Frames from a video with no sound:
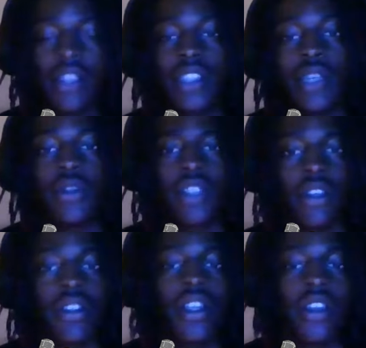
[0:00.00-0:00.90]
see what
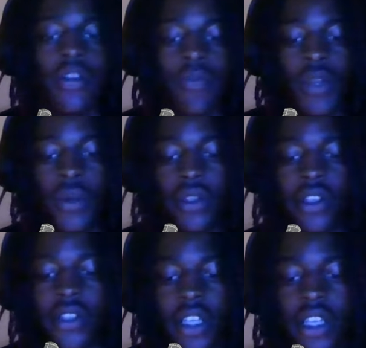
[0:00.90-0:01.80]
they're thinking what
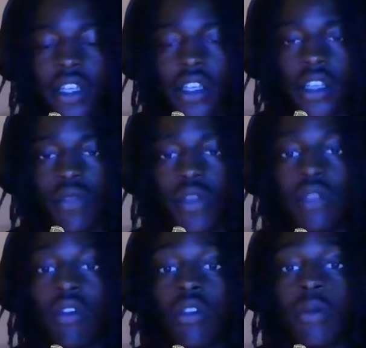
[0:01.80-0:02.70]
they're thinking is we
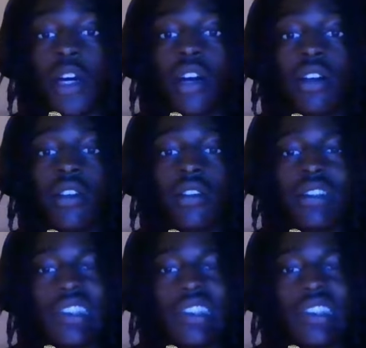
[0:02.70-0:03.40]
throw the ball